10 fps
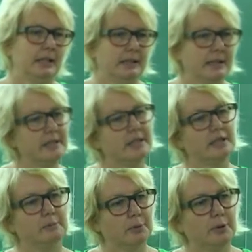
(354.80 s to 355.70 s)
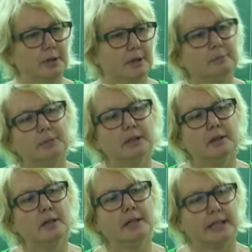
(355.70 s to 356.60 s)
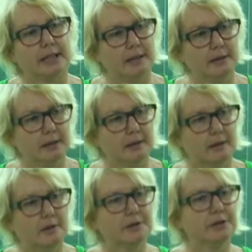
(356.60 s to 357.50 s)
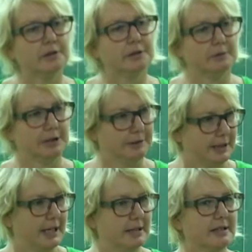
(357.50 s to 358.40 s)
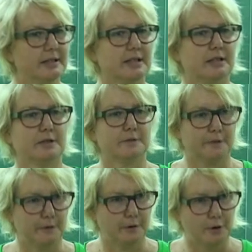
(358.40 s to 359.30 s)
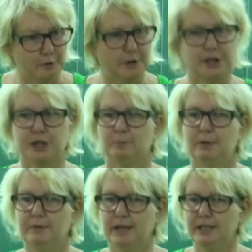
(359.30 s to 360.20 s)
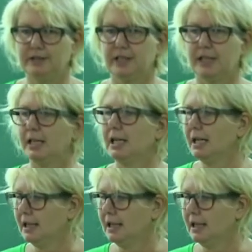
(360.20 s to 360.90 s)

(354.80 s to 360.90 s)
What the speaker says: and this is important, belonging also creates a sense of ownership. If I say,